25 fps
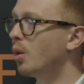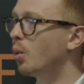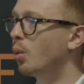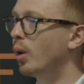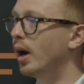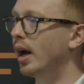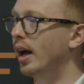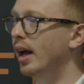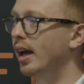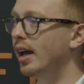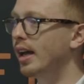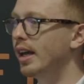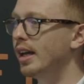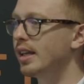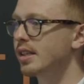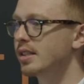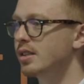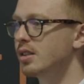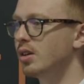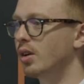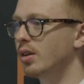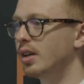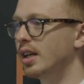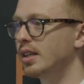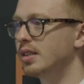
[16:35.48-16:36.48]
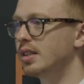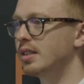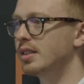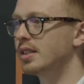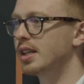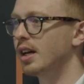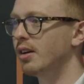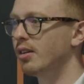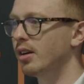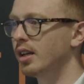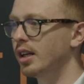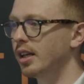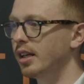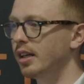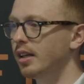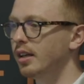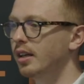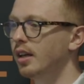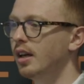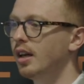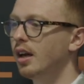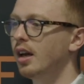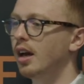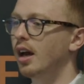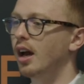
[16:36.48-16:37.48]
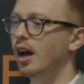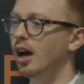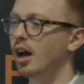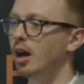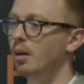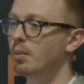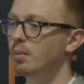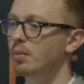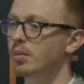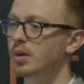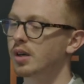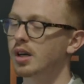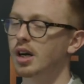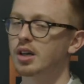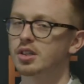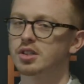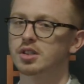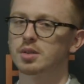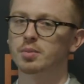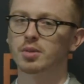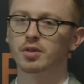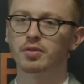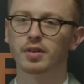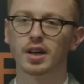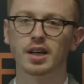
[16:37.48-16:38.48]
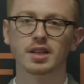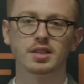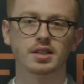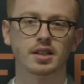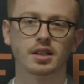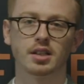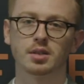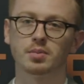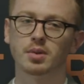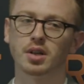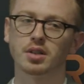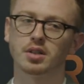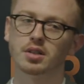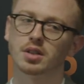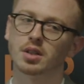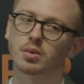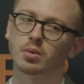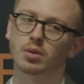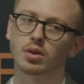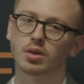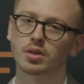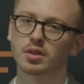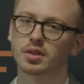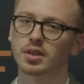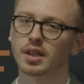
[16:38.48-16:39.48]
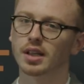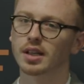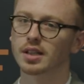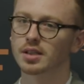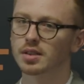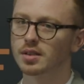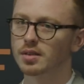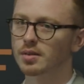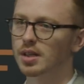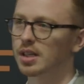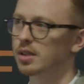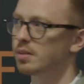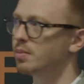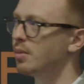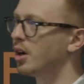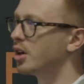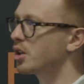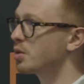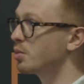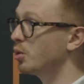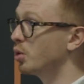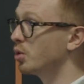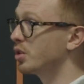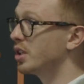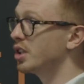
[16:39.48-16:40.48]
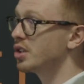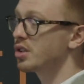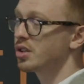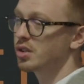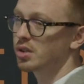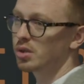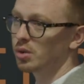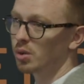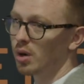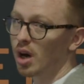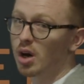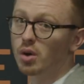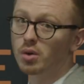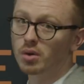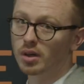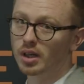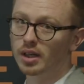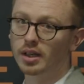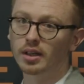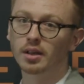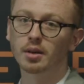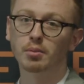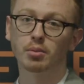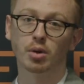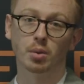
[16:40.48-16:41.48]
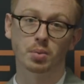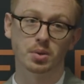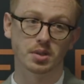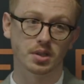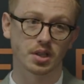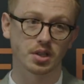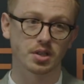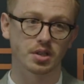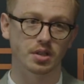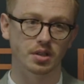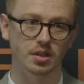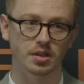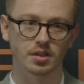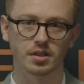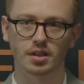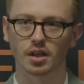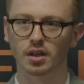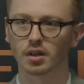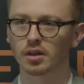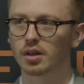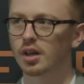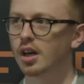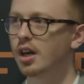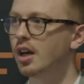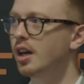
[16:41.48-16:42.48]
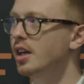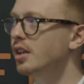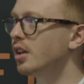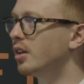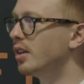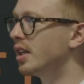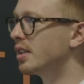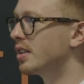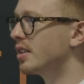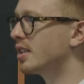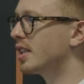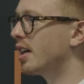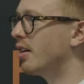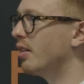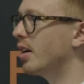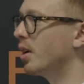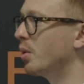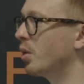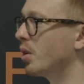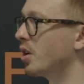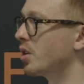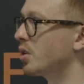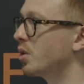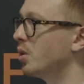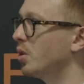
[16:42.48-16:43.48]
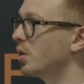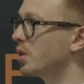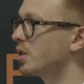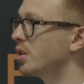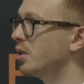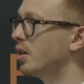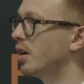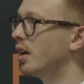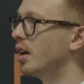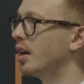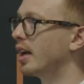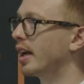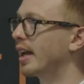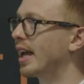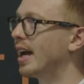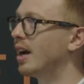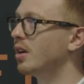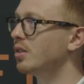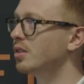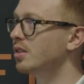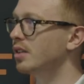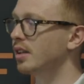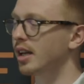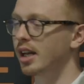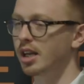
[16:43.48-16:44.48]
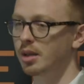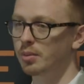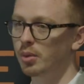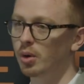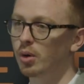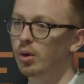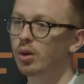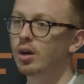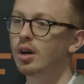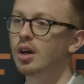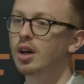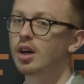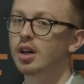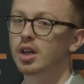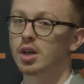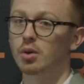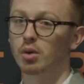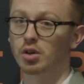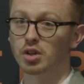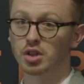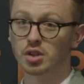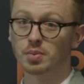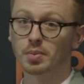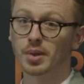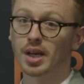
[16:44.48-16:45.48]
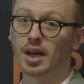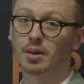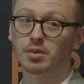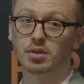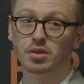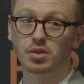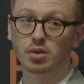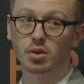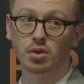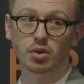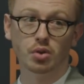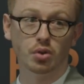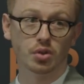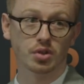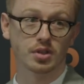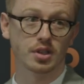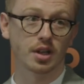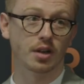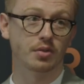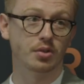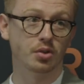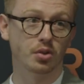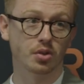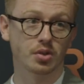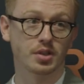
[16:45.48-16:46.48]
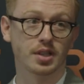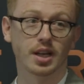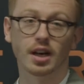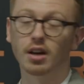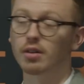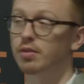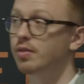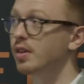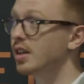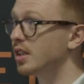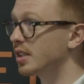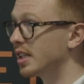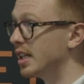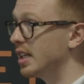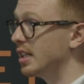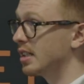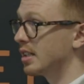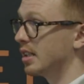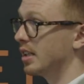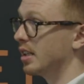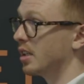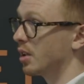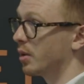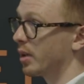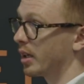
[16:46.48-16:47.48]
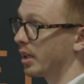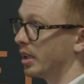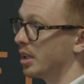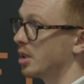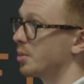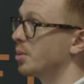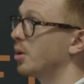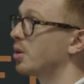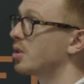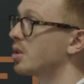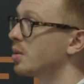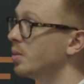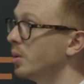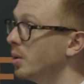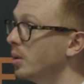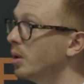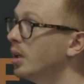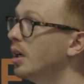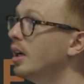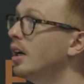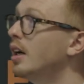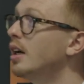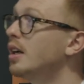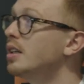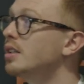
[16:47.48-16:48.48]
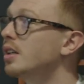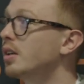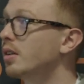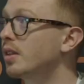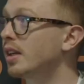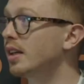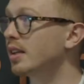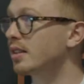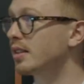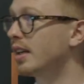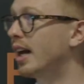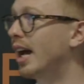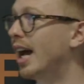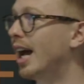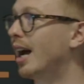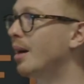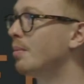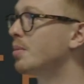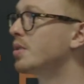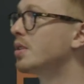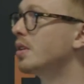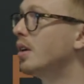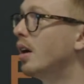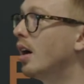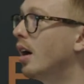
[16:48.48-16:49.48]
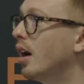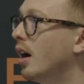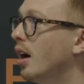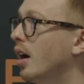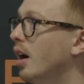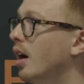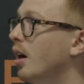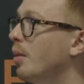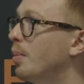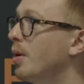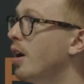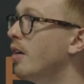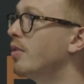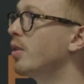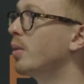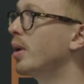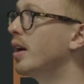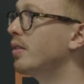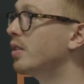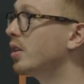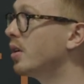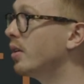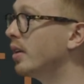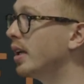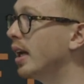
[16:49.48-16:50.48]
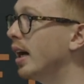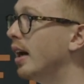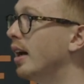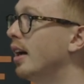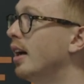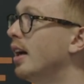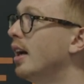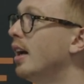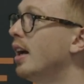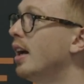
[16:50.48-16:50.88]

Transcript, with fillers: where it's not necessarily um, customer facing as much as it was, it's, it's much more digital only propositions. So you don't necessarily want to talk to an accountant anymore, you want to just be able to do your stuff yourself as easily and quickly as possible. So things like apps are, are a perfect way of doing that.